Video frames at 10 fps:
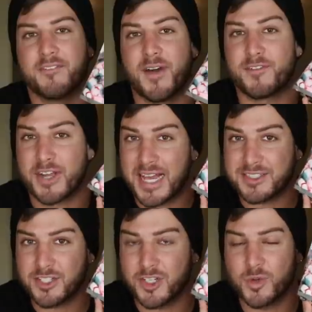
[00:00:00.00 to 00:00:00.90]
If I forget
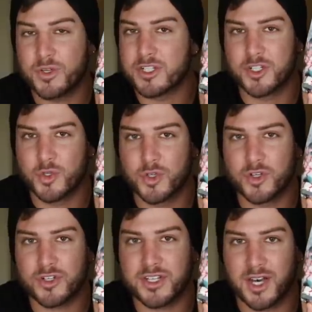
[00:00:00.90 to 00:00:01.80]
to,
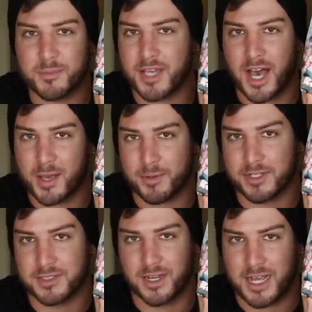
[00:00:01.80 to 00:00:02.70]
Google gummy eyeballs on